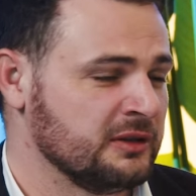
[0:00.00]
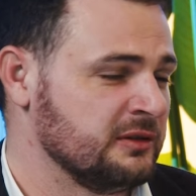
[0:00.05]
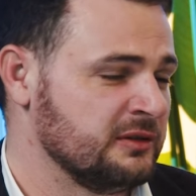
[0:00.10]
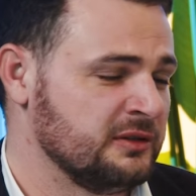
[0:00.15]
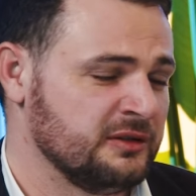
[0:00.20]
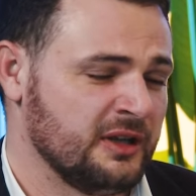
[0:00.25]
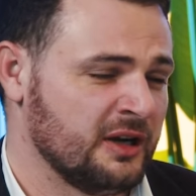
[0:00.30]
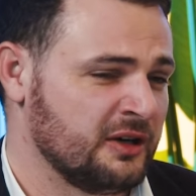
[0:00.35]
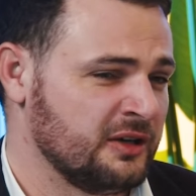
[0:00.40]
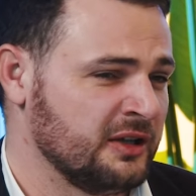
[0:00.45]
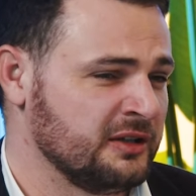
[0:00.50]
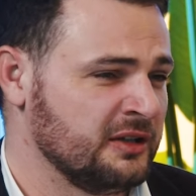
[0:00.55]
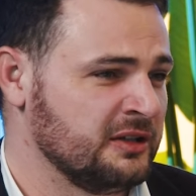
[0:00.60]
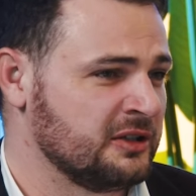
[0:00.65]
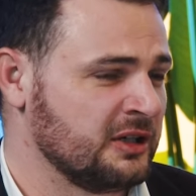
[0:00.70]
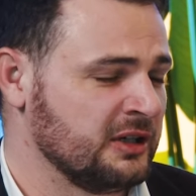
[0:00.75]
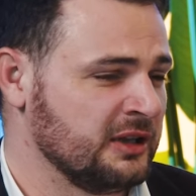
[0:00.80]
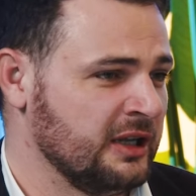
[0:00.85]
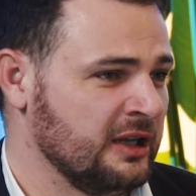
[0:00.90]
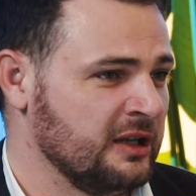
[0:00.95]
They're not
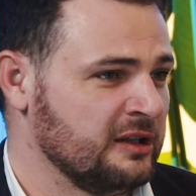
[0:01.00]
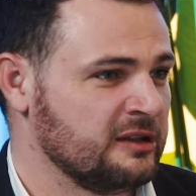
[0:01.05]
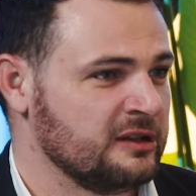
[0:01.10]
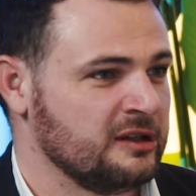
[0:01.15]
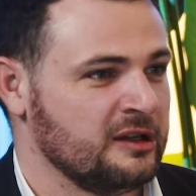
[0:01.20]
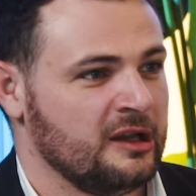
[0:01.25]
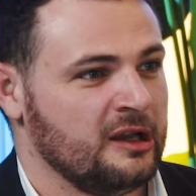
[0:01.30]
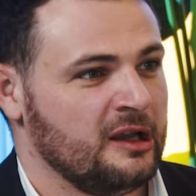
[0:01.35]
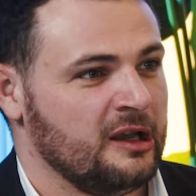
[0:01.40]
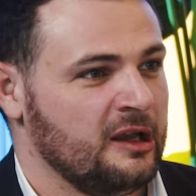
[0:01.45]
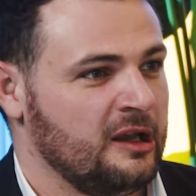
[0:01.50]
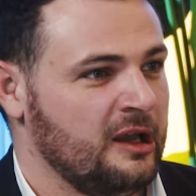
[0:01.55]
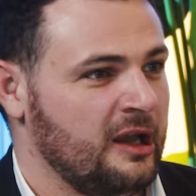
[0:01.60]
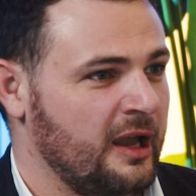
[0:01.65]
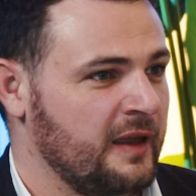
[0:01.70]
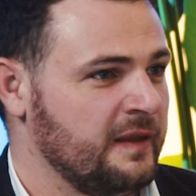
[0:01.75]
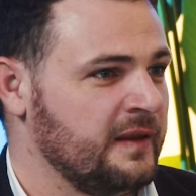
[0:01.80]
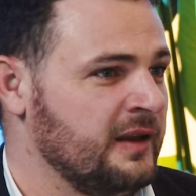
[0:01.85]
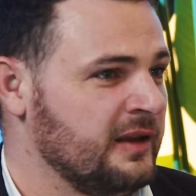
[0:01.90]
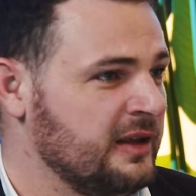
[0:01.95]
interlinked,
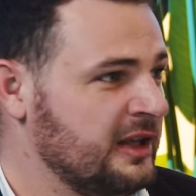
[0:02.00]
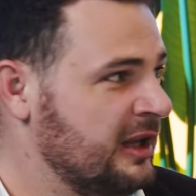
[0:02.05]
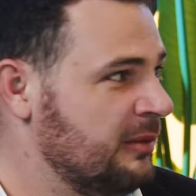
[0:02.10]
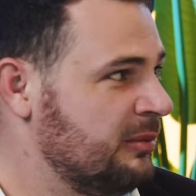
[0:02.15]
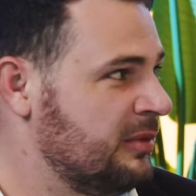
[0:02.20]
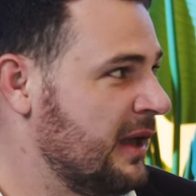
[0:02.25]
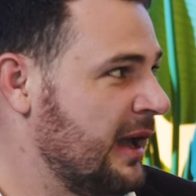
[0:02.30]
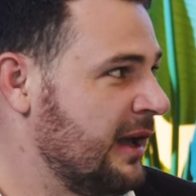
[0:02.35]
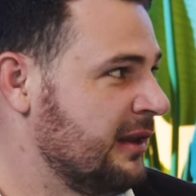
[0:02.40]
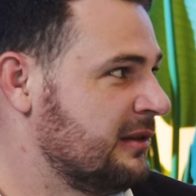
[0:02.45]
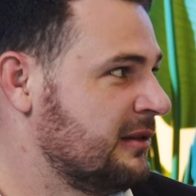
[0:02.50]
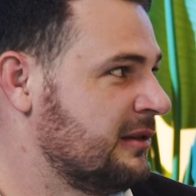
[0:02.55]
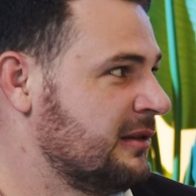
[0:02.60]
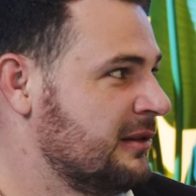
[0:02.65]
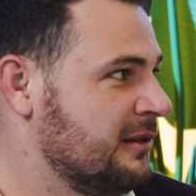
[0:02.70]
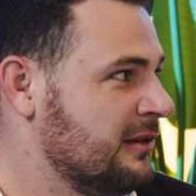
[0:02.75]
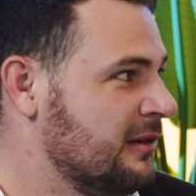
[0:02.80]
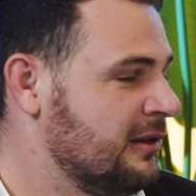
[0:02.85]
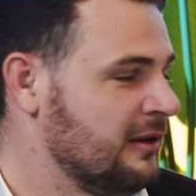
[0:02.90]
and they keep that